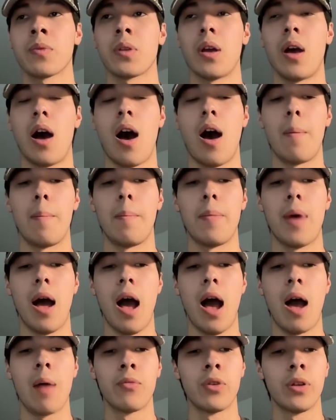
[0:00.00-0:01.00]

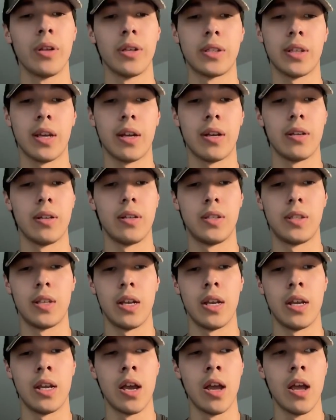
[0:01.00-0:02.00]
I'm really excited to
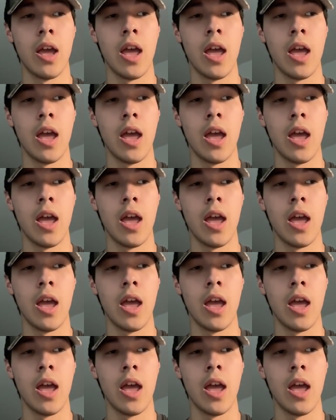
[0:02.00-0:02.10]
see